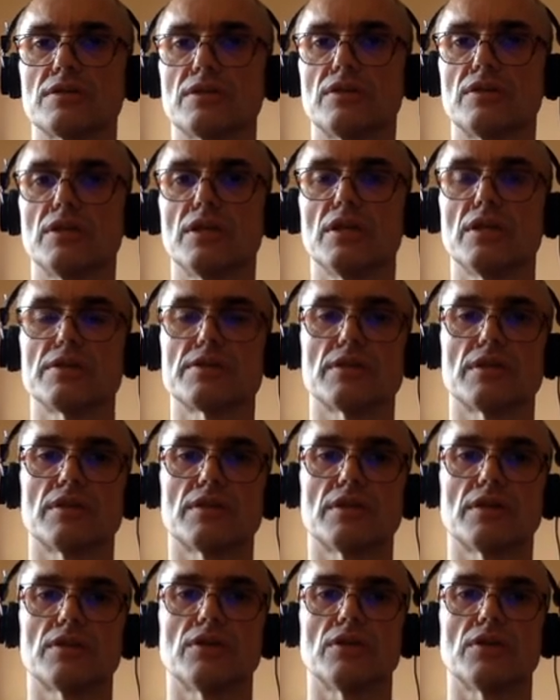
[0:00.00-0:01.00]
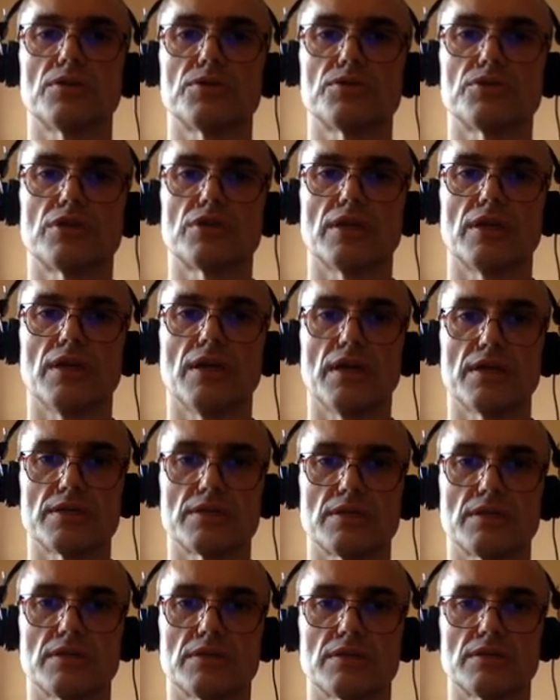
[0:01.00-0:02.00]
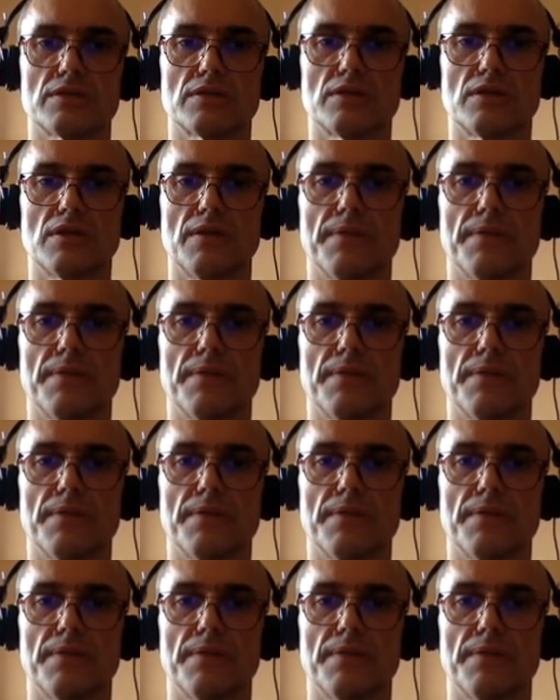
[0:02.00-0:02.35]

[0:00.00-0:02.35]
deals and technological assets.